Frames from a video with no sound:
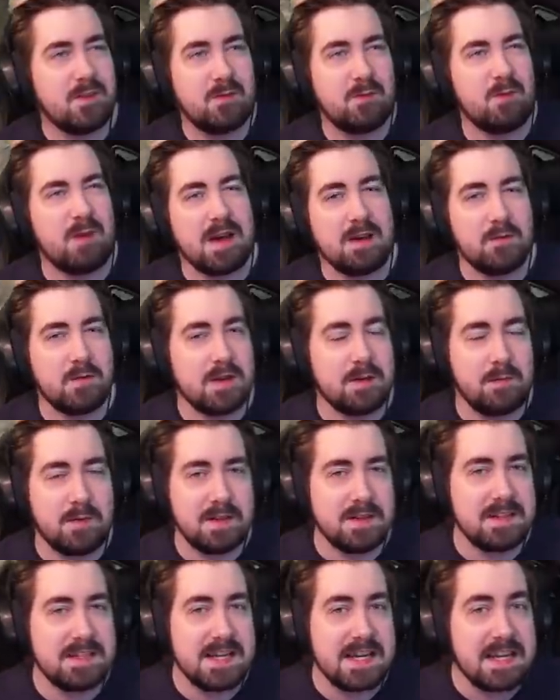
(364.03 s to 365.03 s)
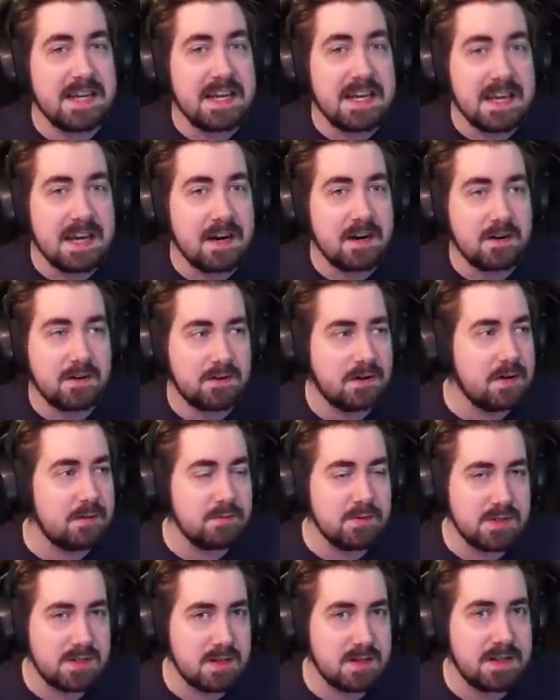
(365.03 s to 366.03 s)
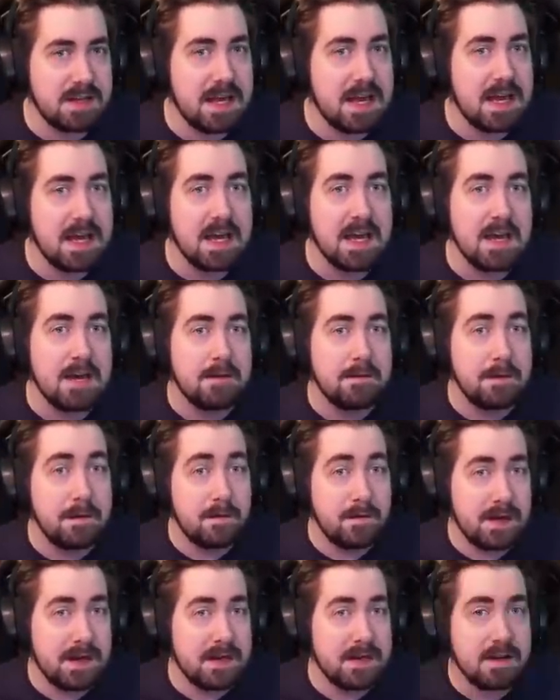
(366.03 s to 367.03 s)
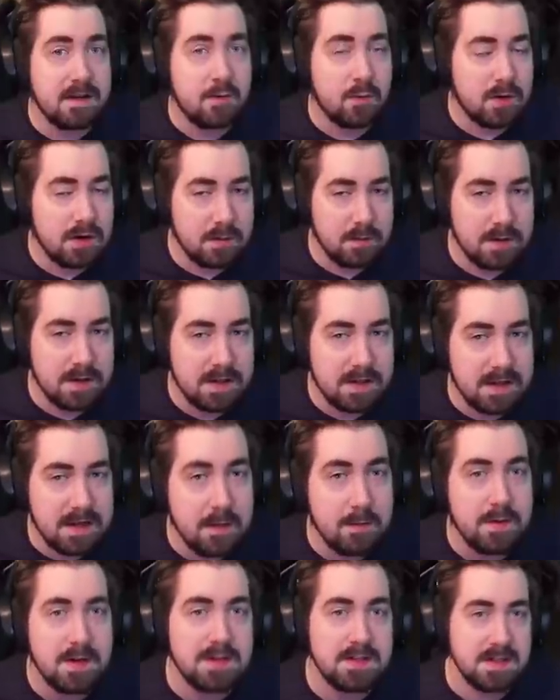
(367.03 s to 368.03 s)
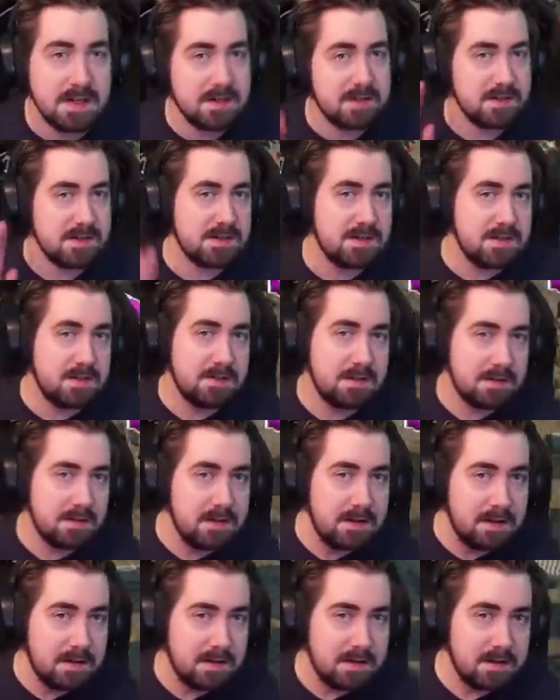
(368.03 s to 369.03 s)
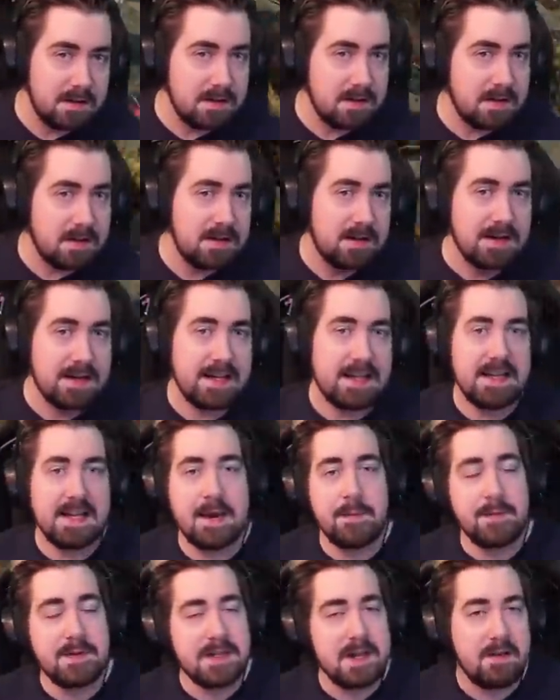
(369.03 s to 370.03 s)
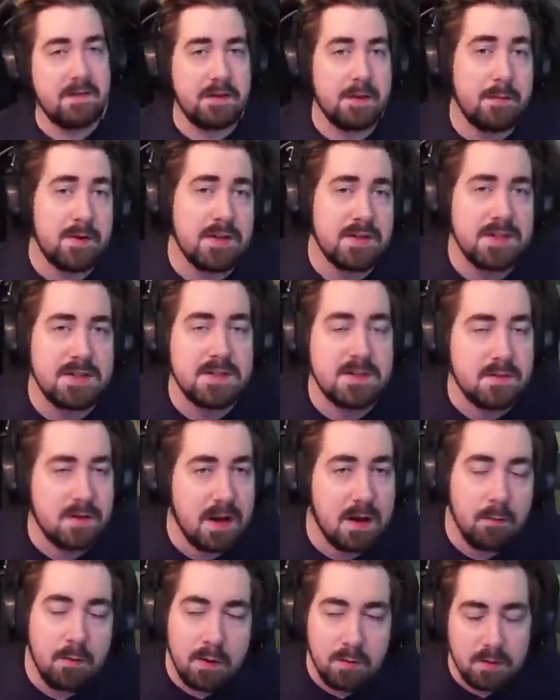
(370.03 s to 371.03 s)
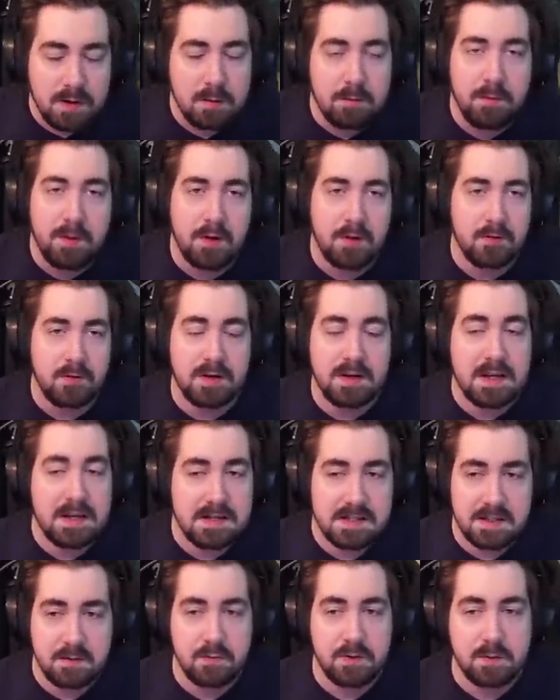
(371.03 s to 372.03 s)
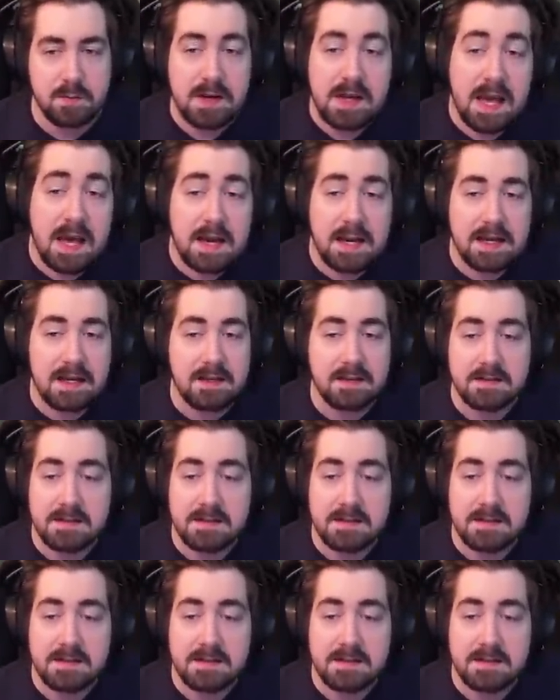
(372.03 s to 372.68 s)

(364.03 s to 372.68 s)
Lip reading: why would I build a tanky character? I'm just going to get 15 to 20 million damage and just clap down the bosses, right? Why would I bother engaging with the mechanic?